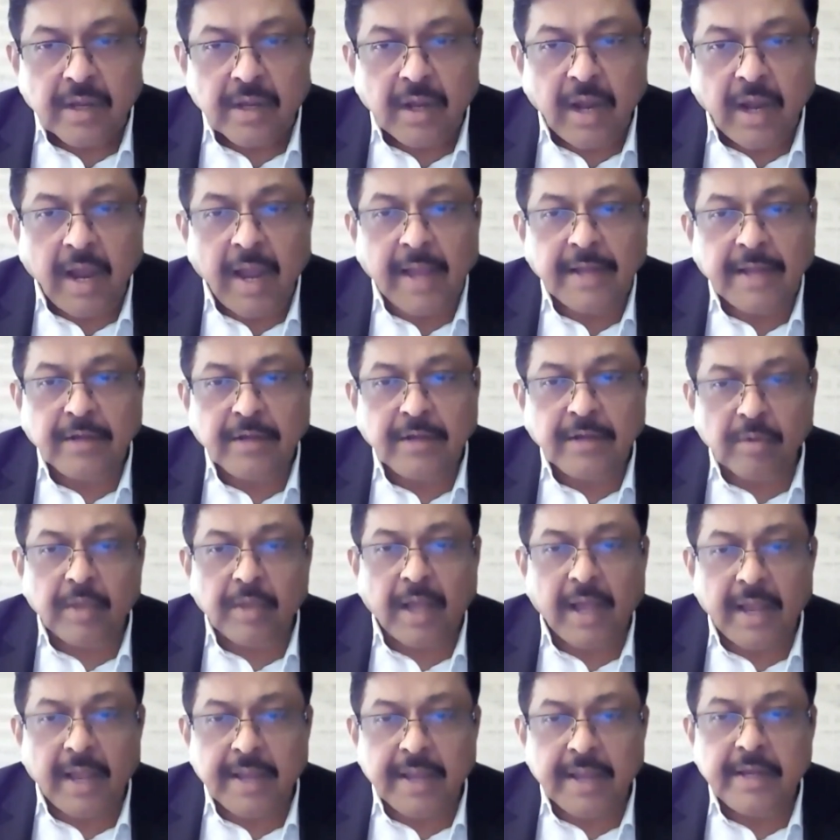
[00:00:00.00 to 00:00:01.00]
height,
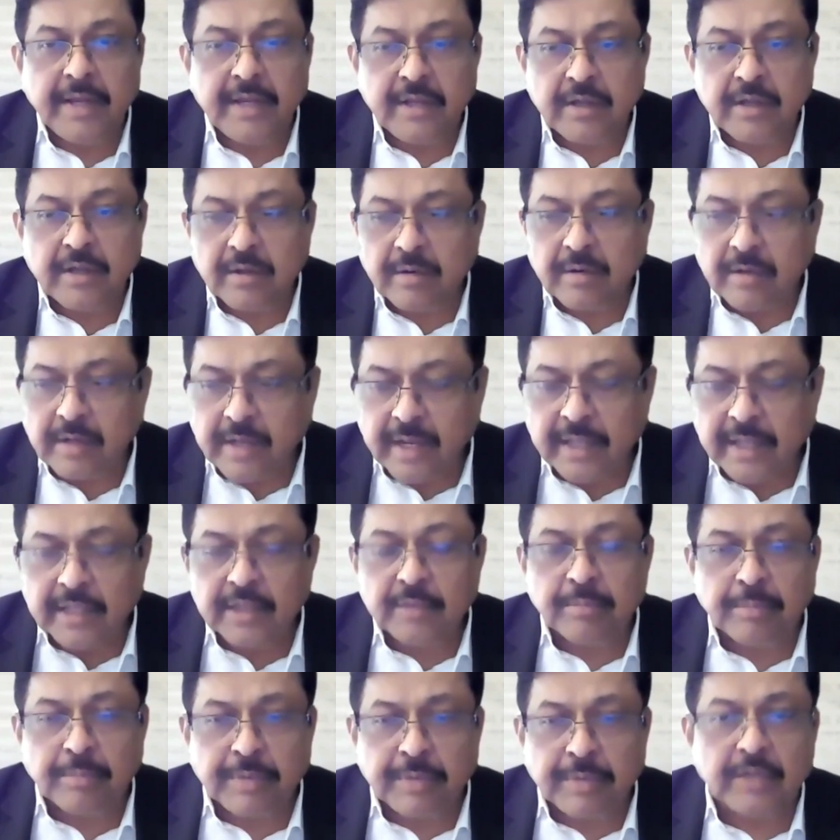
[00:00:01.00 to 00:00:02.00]

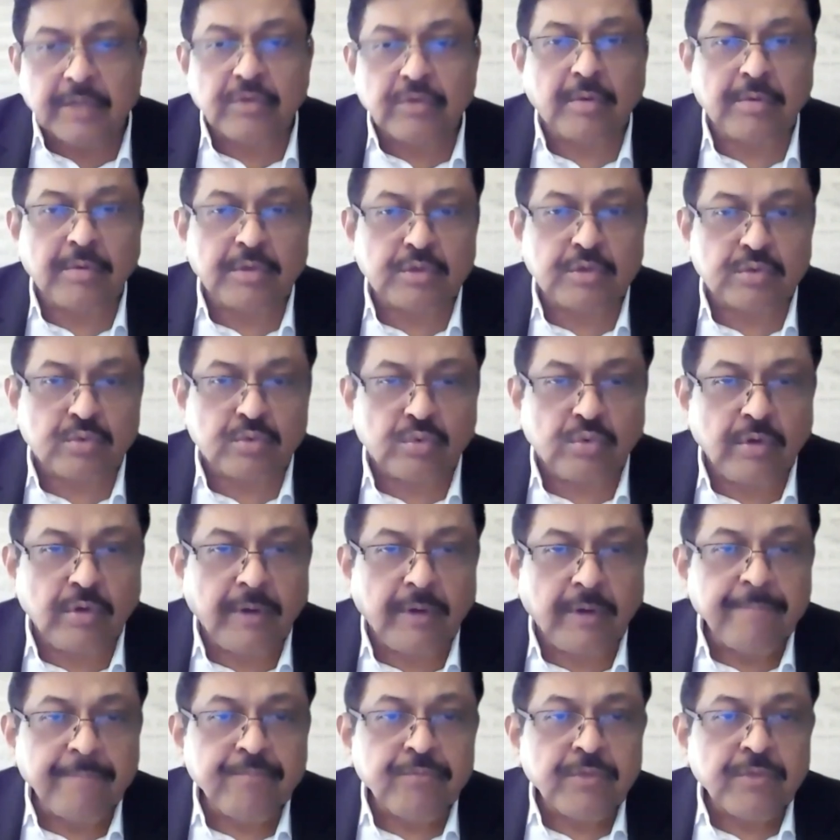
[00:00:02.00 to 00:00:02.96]
length, breadth of the school.